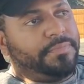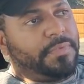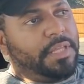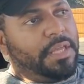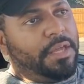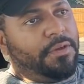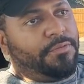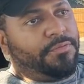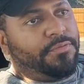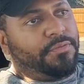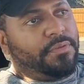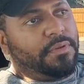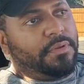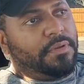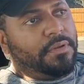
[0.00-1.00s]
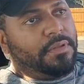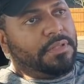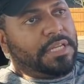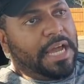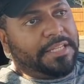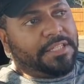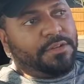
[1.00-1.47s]
if
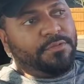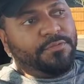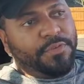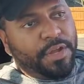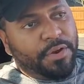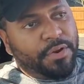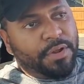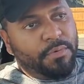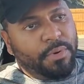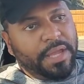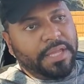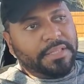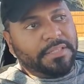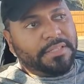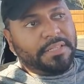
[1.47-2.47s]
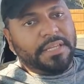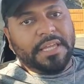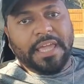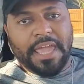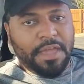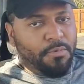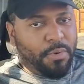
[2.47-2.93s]
Tyson Fury wins,
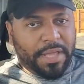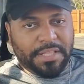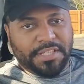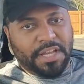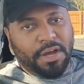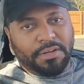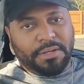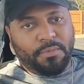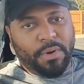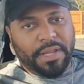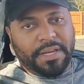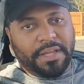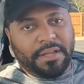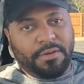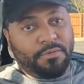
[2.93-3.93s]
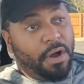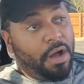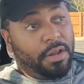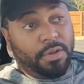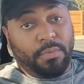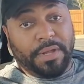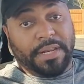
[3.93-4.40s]
he wins all the way
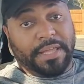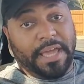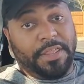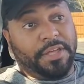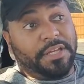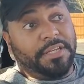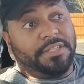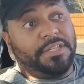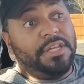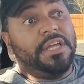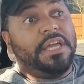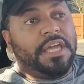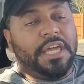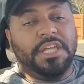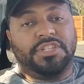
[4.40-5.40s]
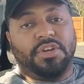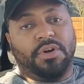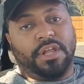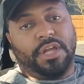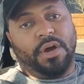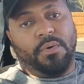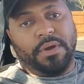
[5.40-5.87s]
together because he's
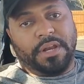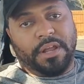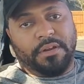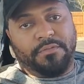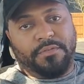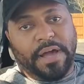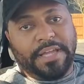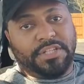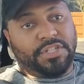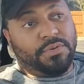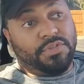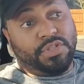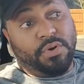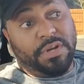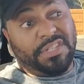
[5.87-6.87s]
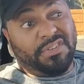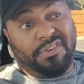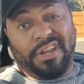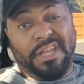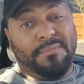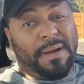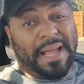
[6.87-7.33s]
going to go in there and fight Joe Joyce,
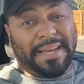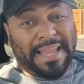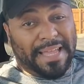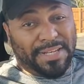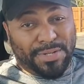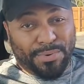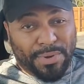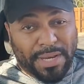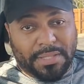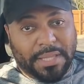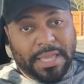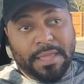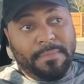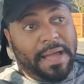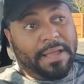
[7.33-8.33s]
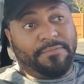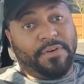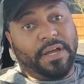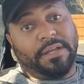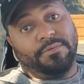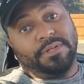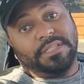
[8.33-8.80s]
or he might not do anything. He might
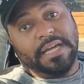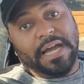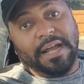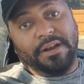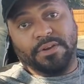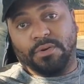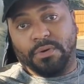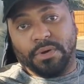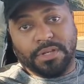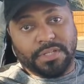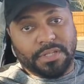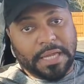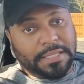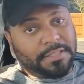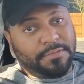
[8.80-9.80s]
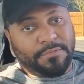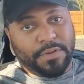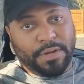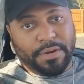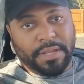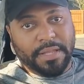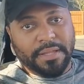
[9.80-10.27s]
fucking retire knowing Tyson
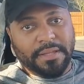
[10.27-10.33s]
Fury.